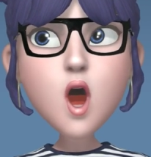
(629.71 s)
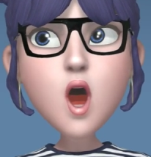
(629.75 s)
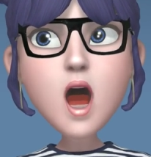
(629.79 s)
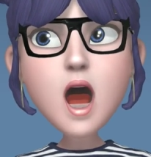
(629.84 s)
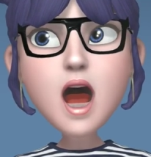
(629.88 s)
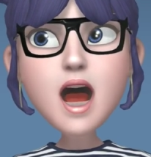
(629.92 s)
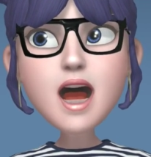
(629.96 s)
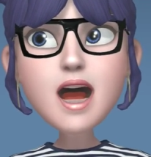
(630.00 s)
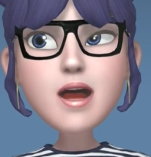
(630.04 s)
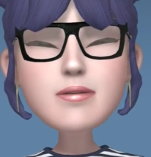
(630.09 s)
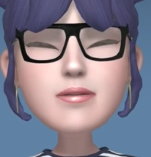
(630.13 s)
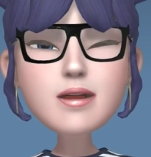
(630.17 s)

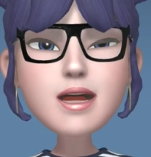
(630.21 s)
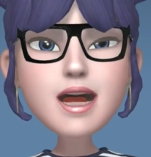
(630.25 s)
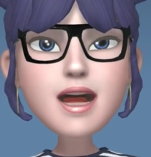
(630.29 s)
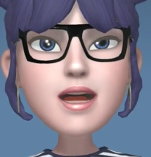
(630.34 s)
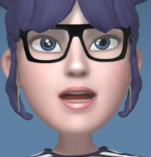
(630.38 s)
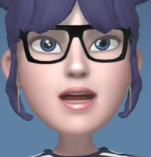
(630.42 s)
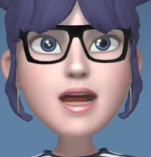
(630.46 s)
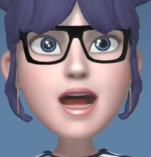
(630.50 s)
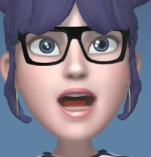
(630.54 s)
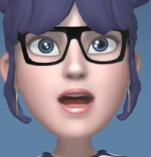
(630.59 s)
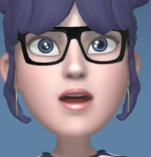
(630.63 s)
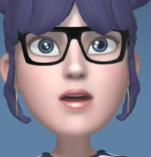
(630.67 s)
I am now
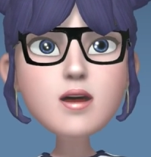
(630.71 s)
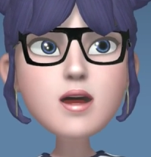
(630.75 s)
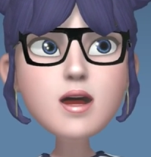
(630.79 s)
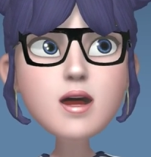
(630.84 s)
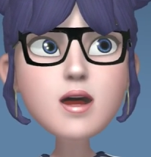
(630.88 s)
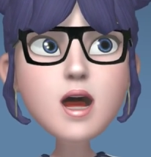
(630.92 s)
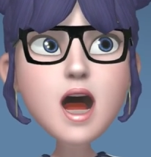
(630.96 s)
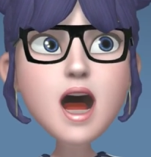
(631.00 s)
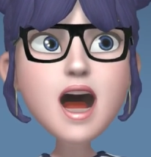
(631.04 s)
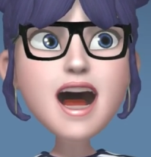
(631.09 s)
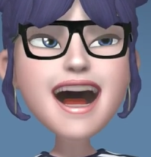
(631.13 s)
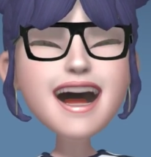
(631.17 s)
down to
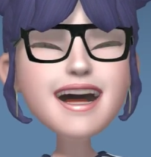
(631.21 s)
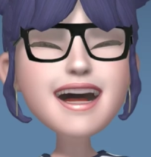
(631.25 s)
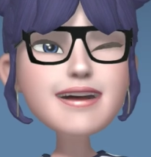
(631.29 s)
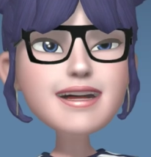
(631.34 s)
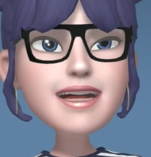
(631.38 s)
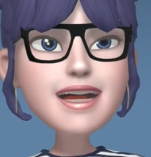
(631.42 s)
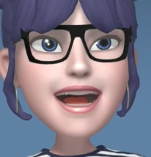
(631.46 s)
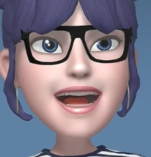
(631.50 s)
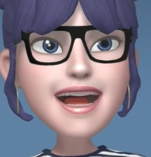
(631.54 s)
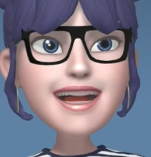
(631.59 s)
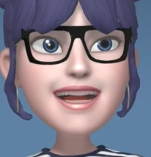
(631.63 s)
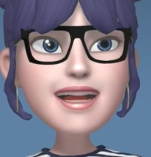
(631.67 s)
half of
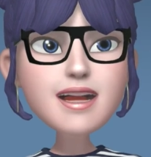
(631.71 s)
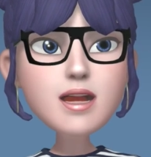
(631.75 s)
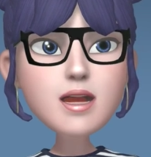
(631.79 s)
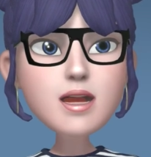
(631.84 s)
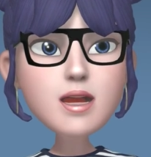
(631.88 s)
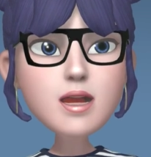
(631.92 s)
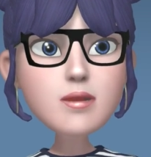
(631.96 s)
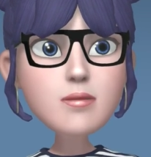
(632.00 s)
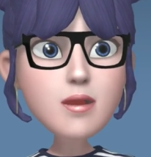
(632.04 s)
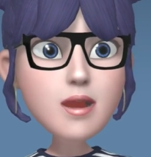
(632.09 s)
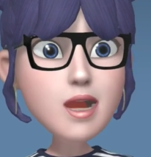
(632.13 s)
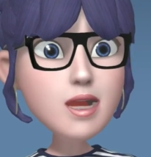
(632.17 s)
that,
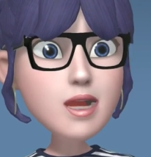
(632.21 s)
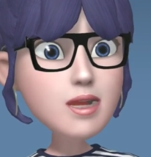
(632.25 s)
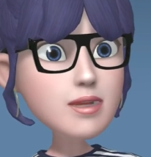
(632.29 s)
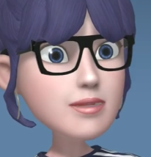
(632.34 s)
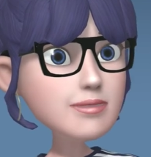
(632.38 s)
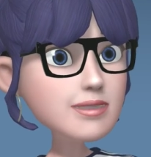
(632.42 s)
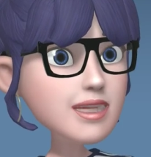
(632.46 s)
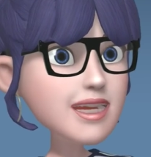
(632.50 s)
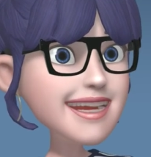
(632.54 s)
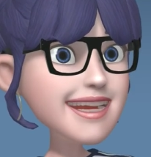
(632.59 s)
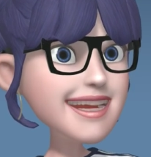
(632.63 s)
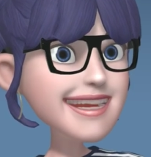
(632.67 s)
which is
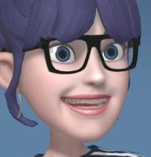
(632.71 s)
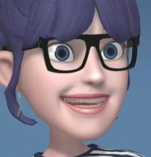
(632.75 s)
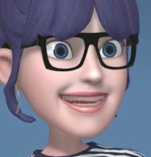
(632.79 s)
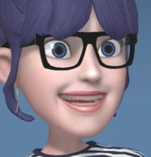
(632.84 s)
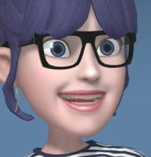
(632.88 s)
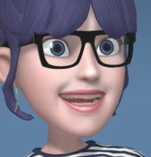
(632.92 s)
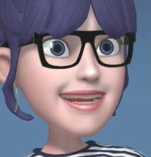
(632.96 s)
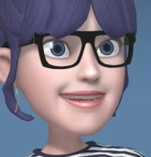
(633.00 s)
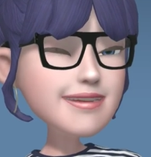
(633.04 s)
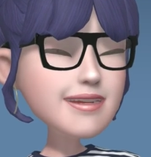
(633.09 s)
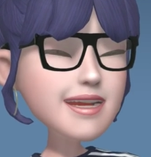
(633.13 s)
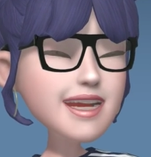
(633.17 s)
very good.
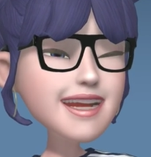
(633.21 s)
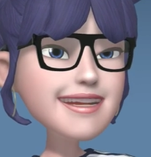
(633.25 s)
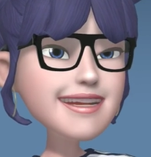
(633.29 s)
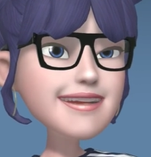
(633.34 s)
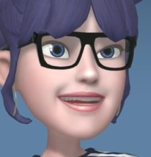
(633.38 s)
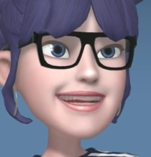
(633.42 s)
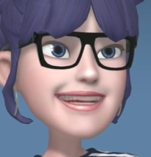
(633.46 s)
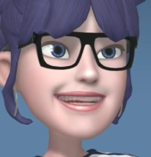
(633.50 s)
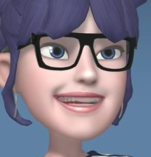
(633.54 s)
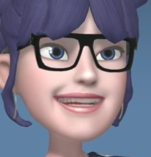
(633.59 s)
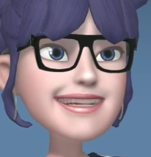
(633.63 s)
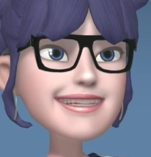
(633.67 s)
I'm proud of
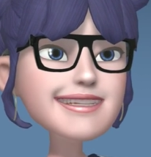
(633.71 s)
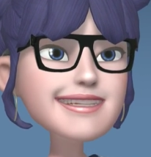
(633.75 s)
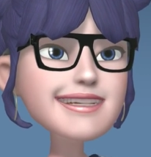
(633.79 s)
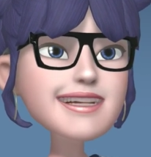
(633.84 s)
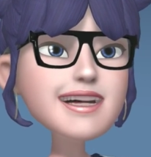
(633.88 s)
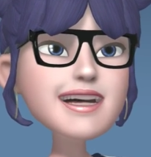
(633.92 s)
myself.